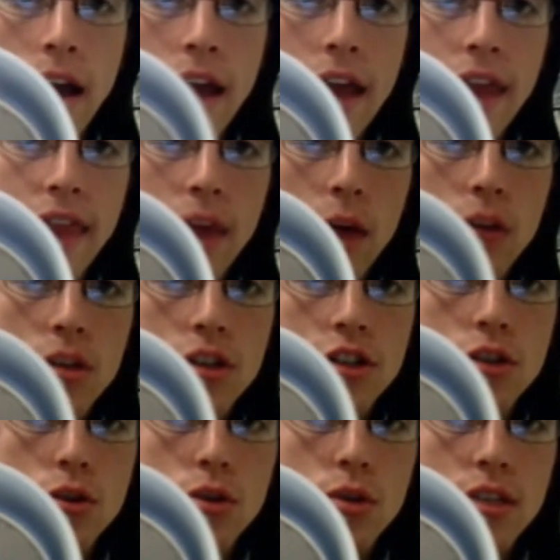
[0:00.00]
and that was
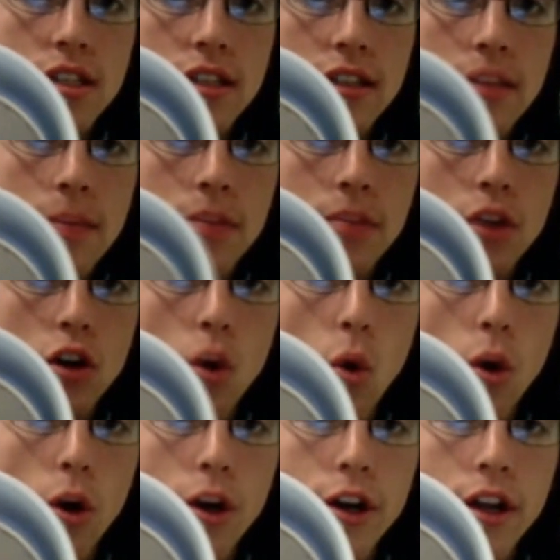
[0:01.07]
to slip the
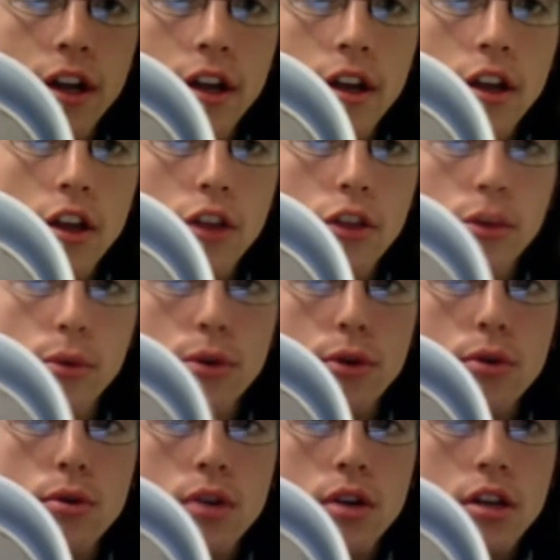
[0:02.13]
cord through
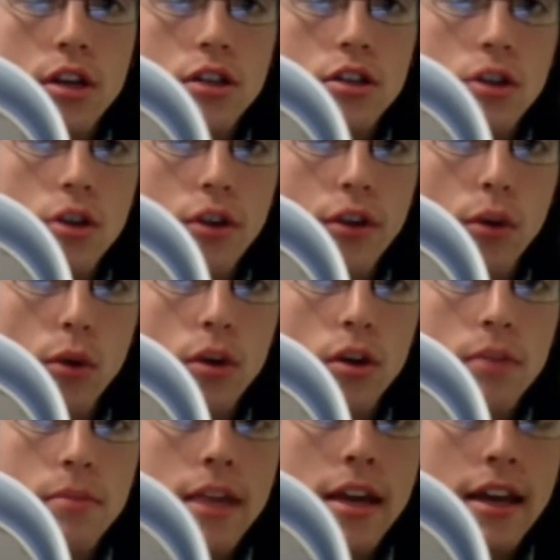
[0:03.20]
so there wouldn't
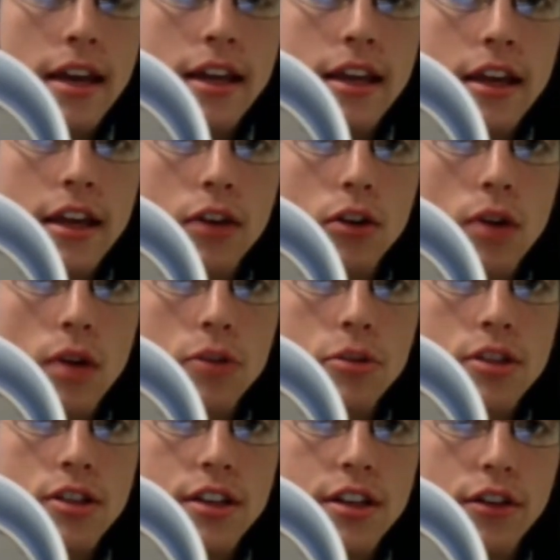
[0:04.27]
be any
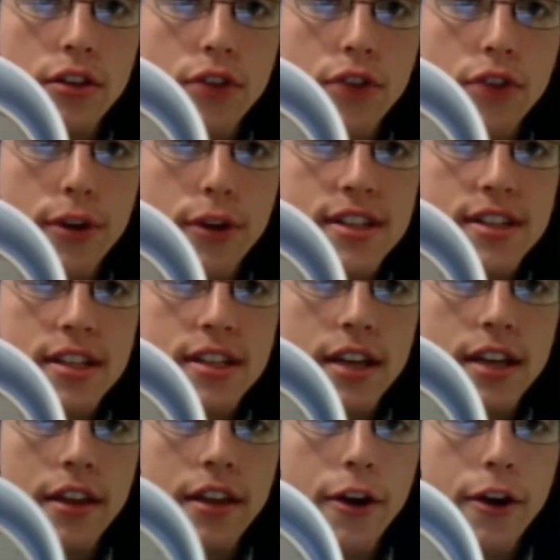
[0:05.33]
interference in
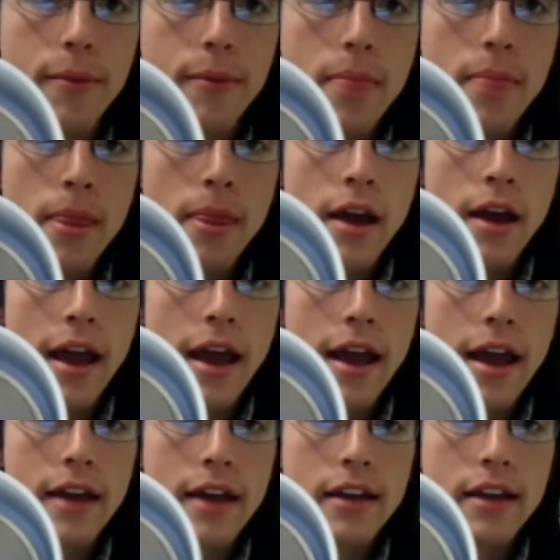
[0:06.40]
there.
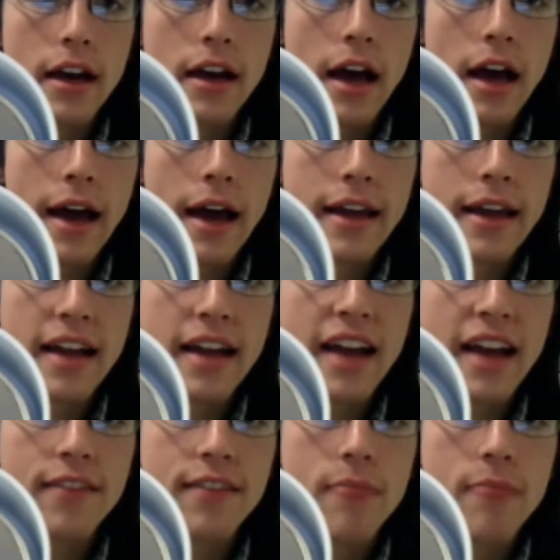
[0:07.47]
And I kind
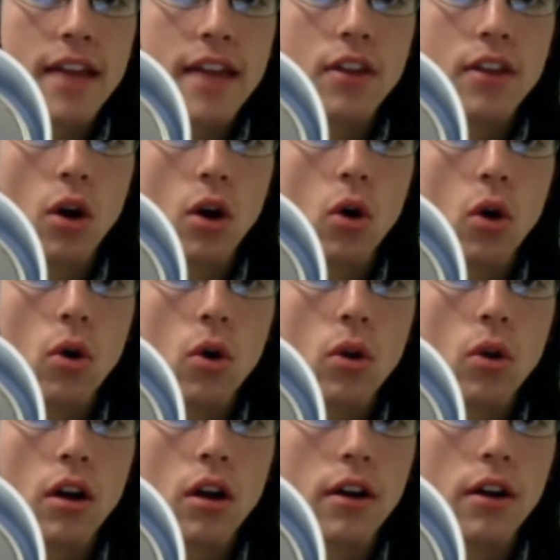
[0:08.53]
of made the hole,
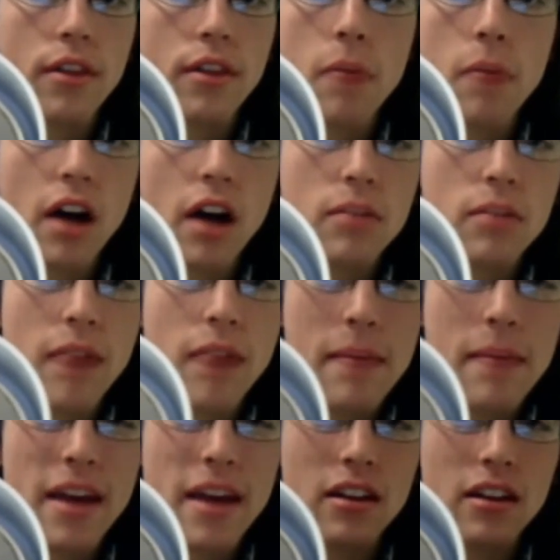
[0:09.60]
or the bottom, I
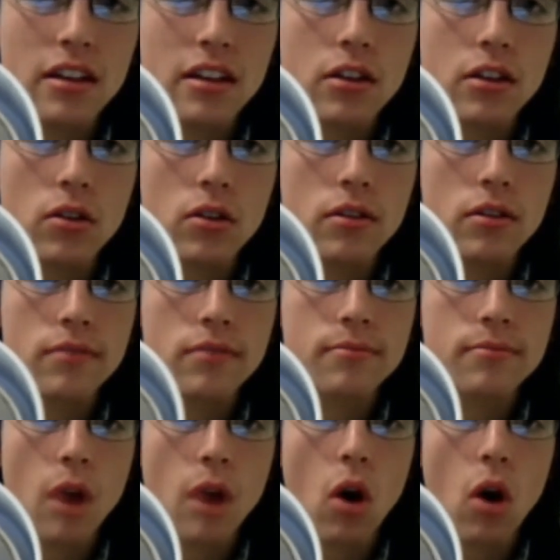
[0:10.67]
made a little
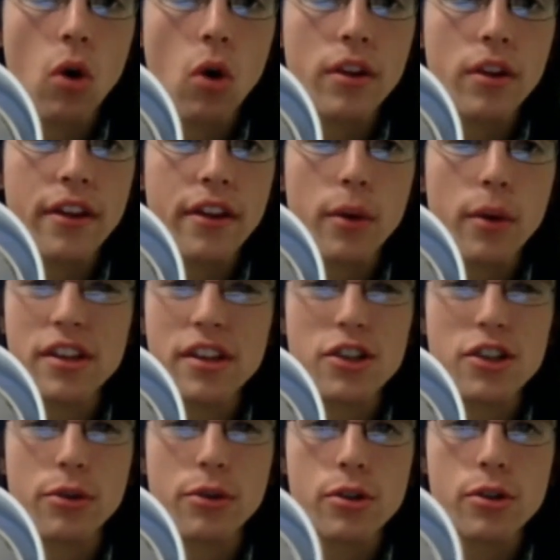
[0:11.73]
hole in there with a
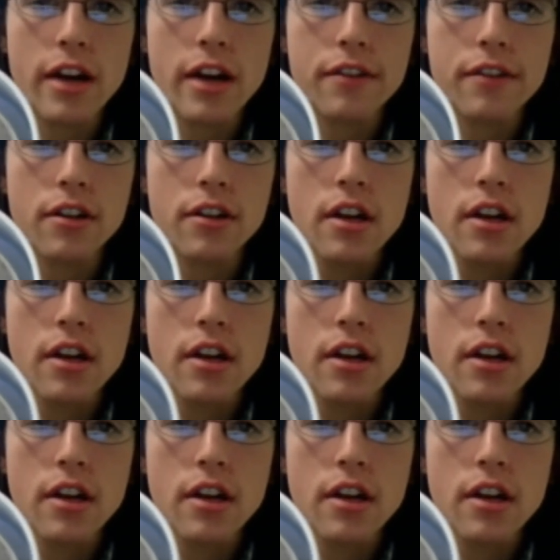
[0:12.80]
screwdriver